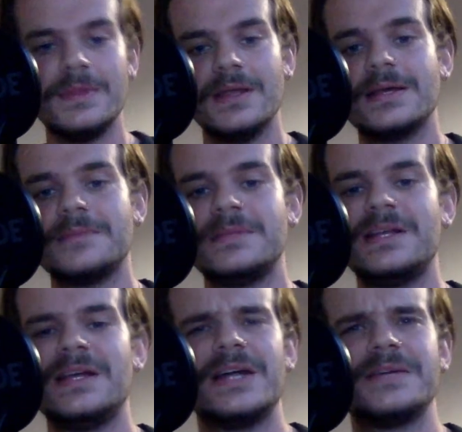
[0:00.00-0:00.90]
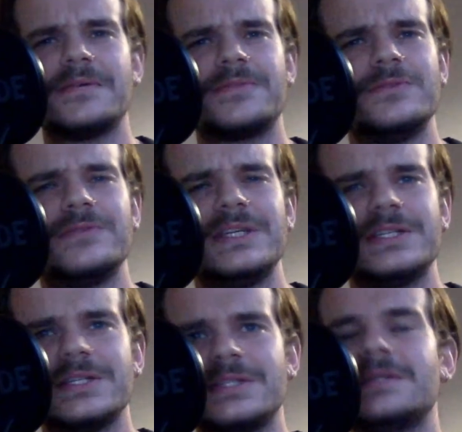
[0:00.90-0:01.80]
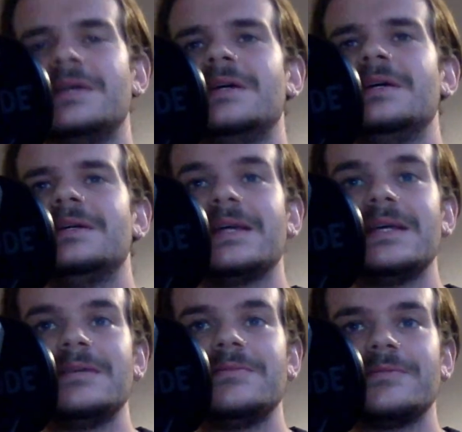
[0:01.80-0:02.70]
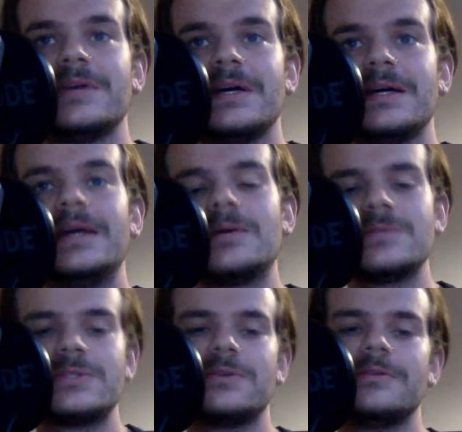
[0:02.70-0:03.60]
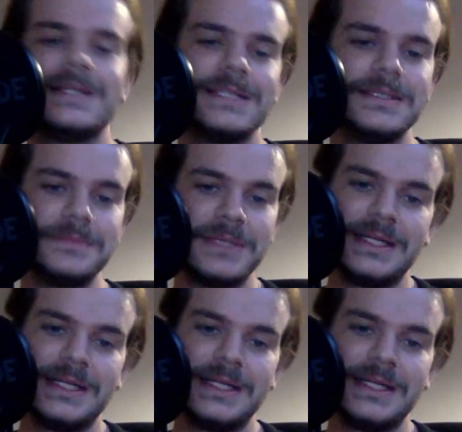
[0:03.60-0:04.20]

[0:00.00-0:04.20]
And there are a few features they've announced already.